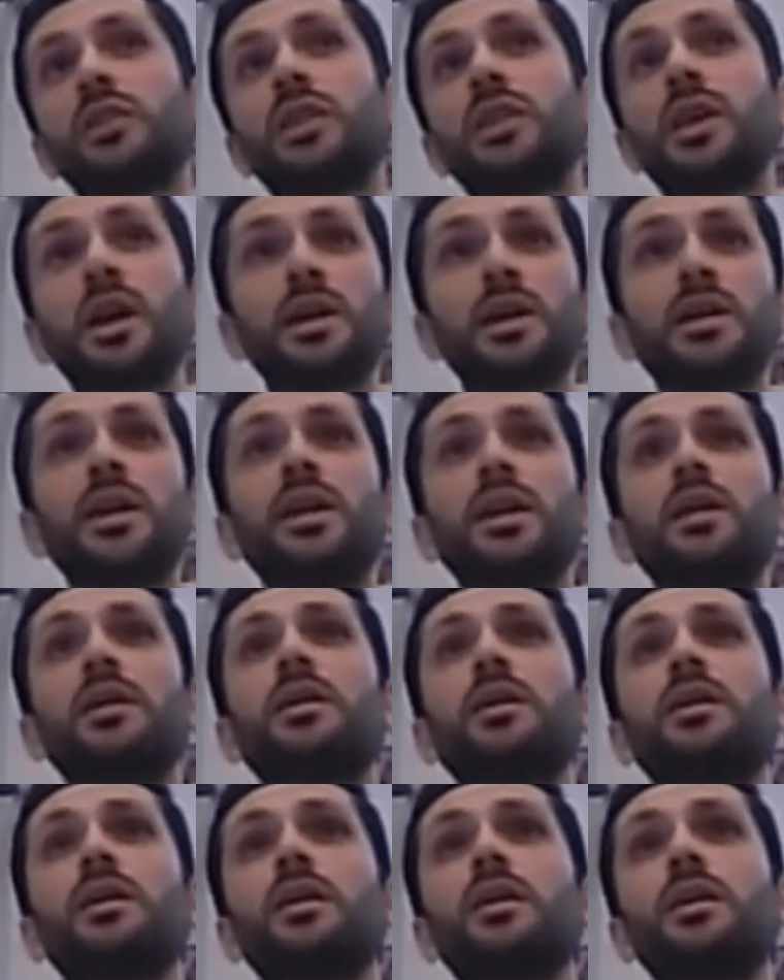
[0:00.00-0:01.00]
learning
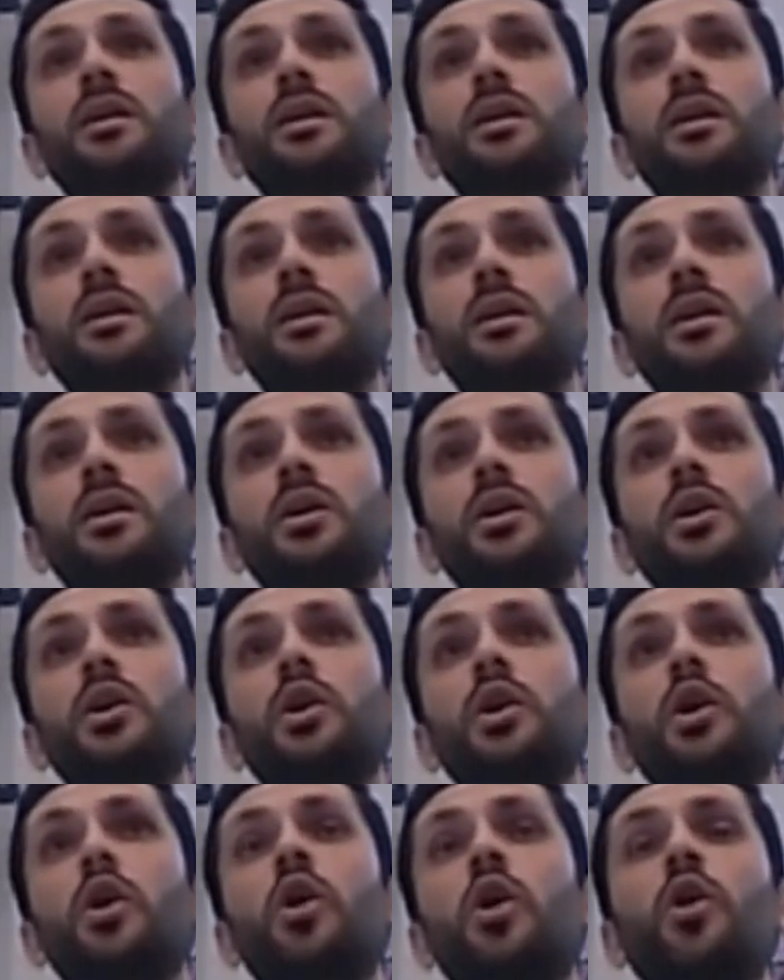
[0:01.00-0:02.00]

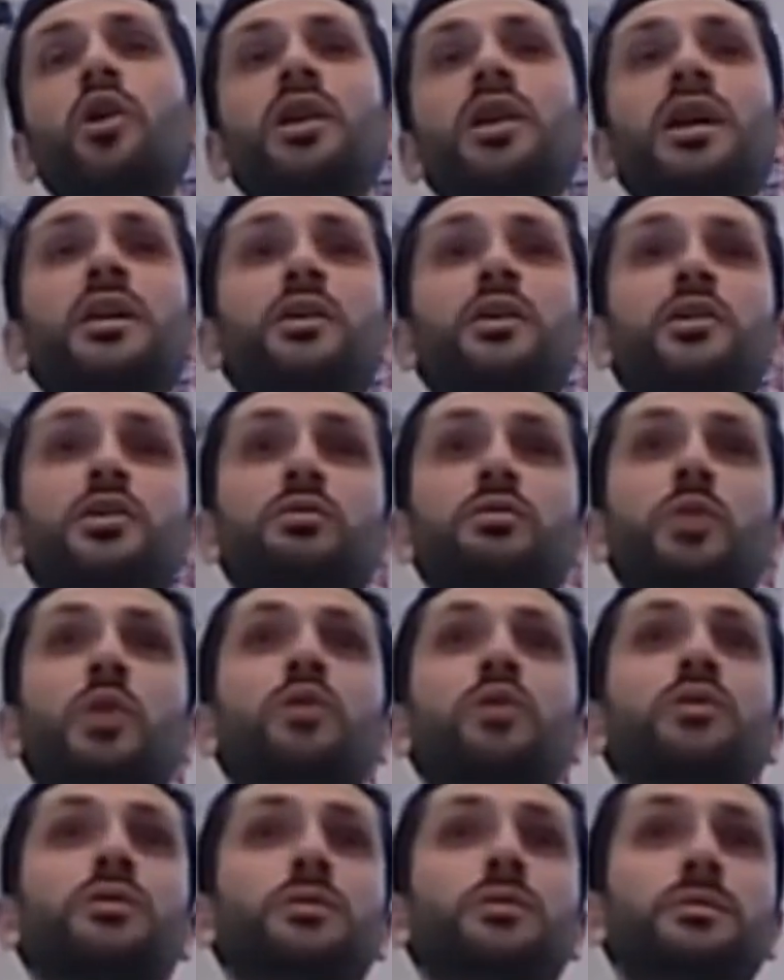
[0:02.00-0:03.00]
or learn on your
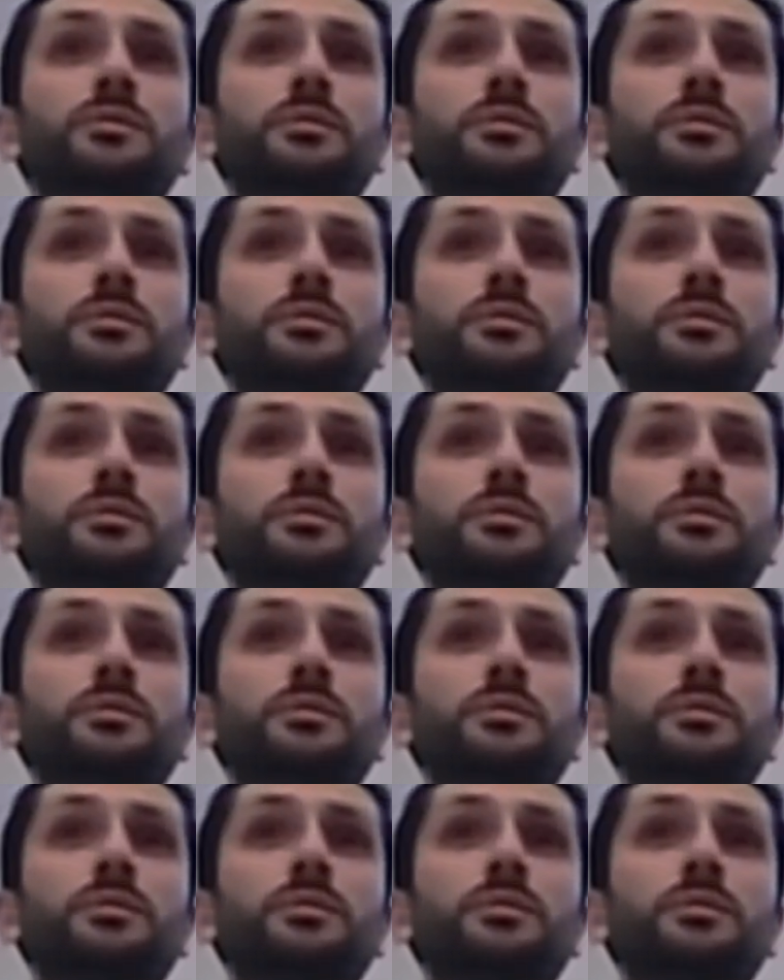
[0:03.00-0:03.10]
own?